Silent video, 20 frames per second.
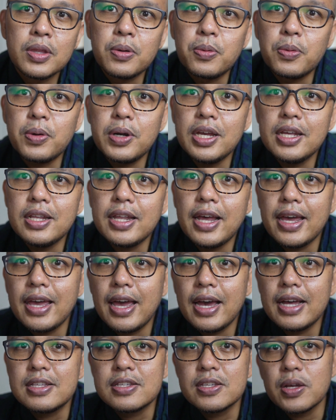wherein I
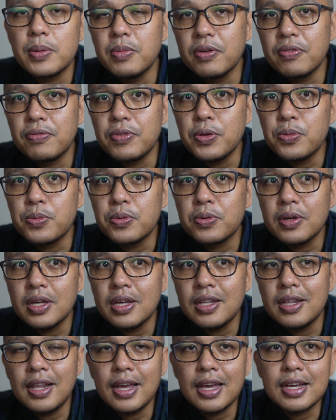had some of you
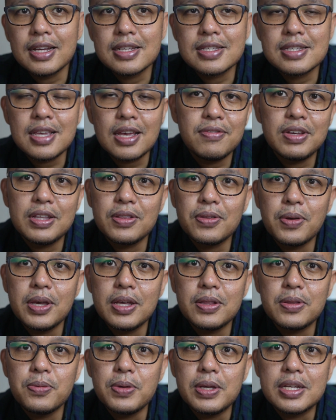in like 7 to
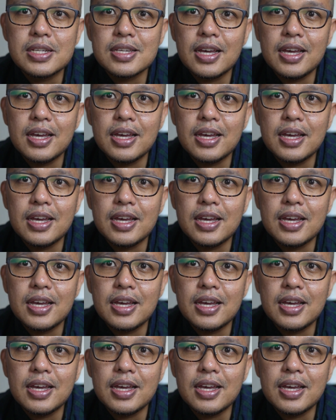8 weeks.